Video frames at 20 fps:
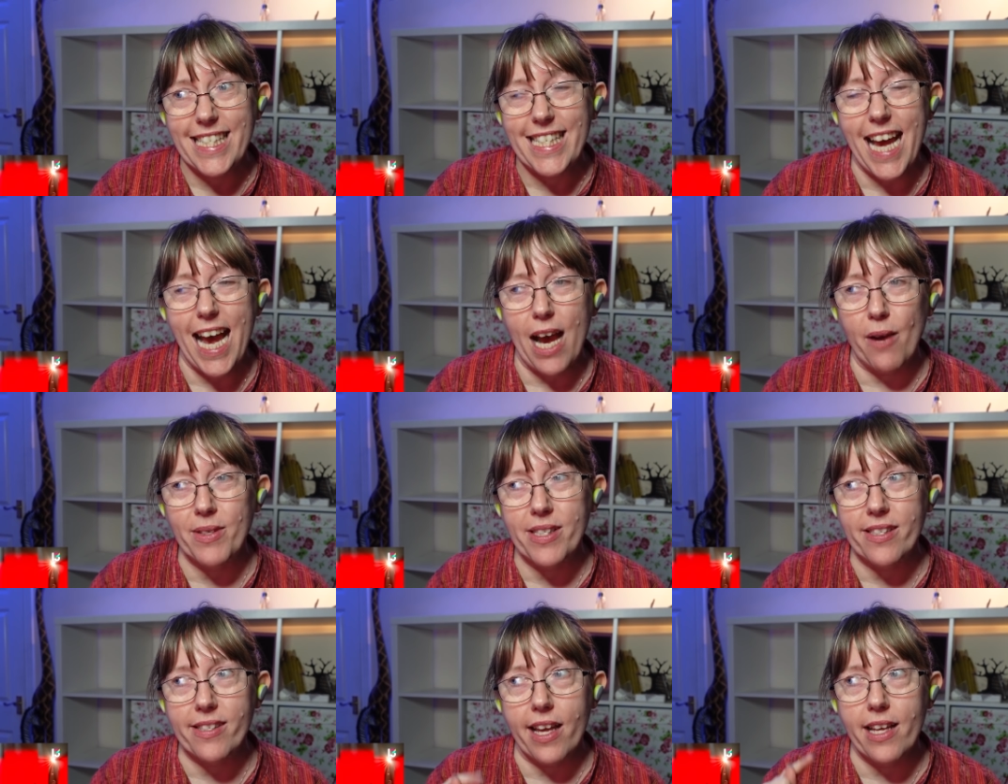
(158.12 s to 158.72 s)
I
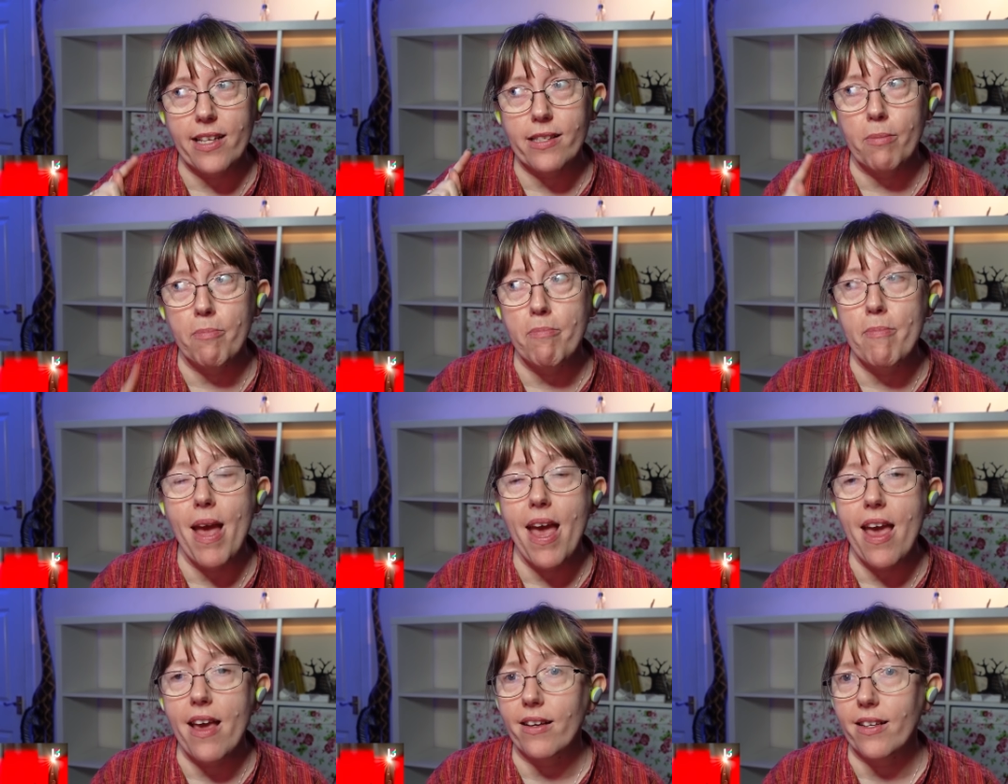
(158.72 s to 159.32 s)
would say it's
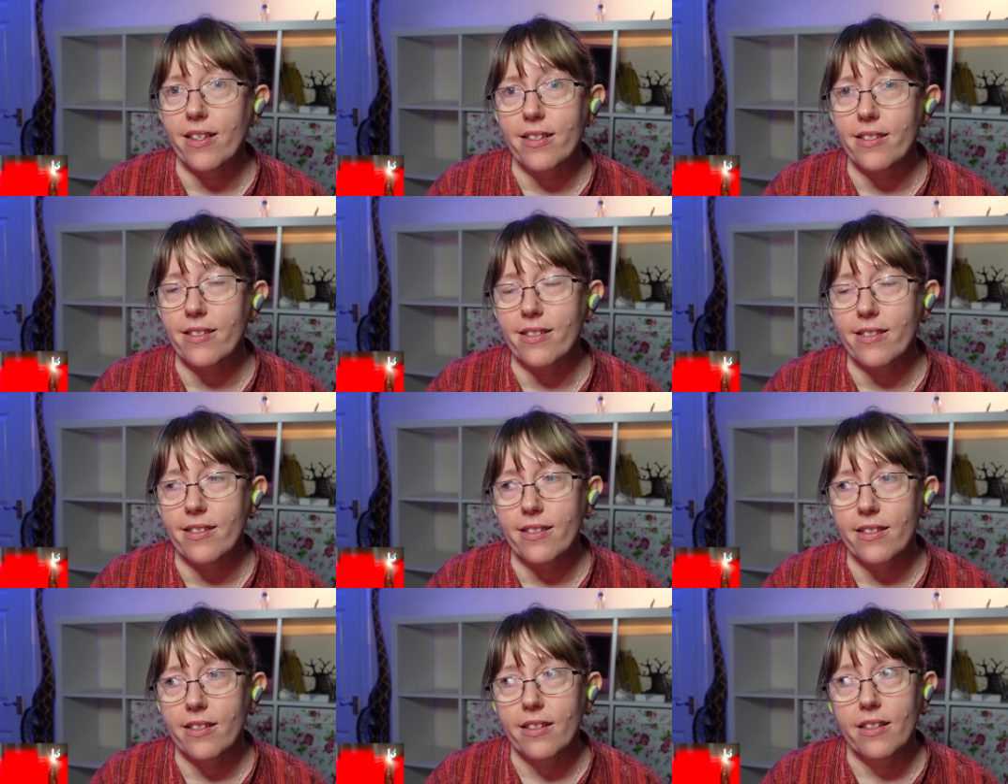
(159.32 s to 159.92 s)

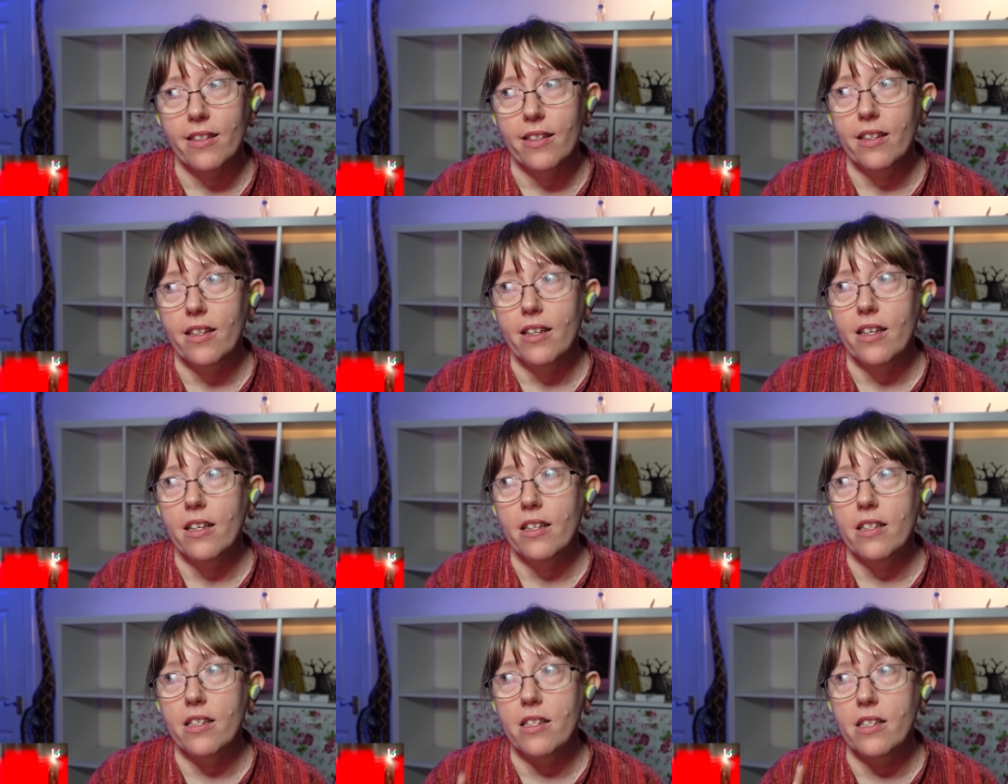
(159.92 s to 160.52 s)
mix.
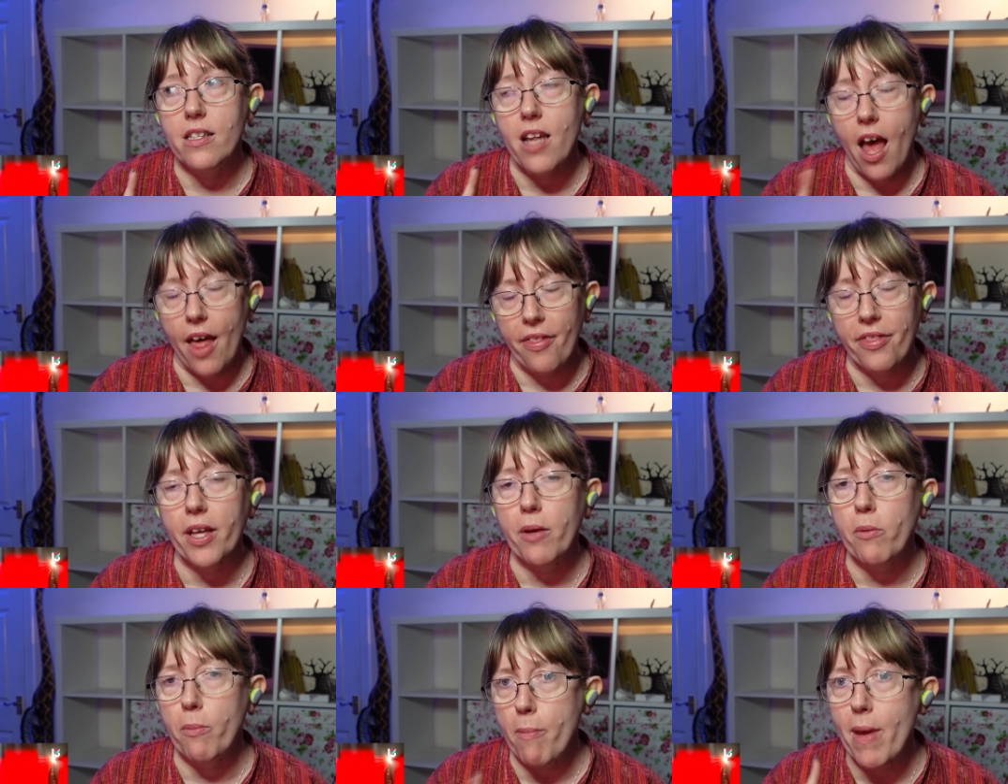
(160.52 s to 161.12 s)
I
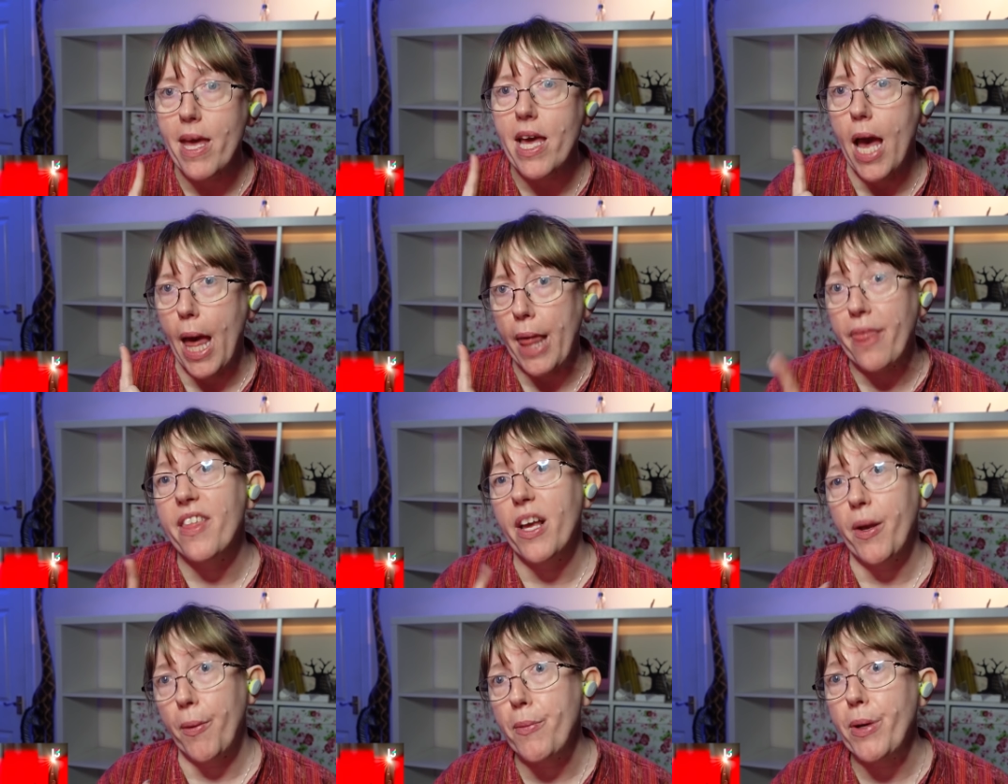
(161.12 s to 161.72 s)
think
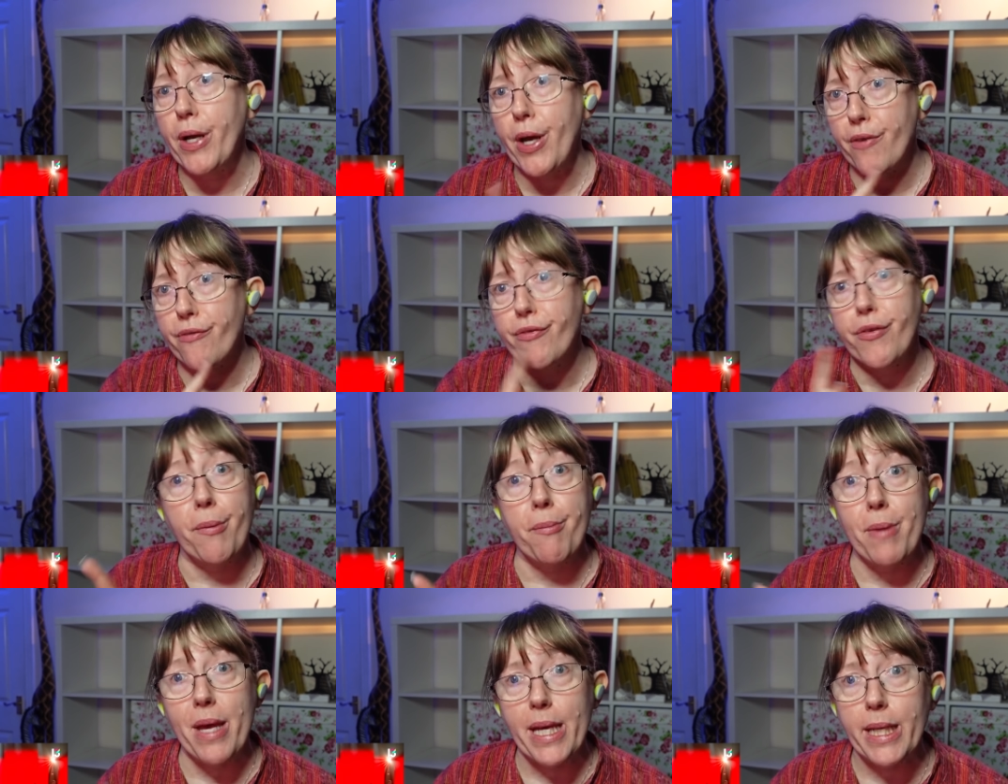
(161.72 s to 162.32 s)
we're going for
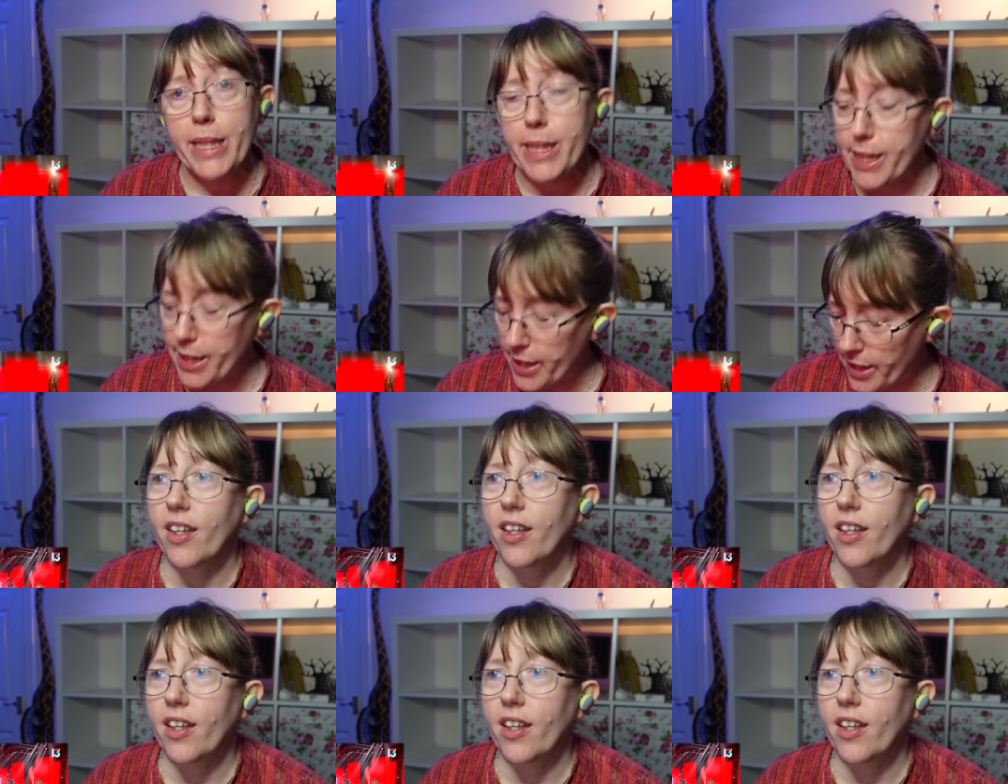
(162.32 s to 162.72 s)
a mix.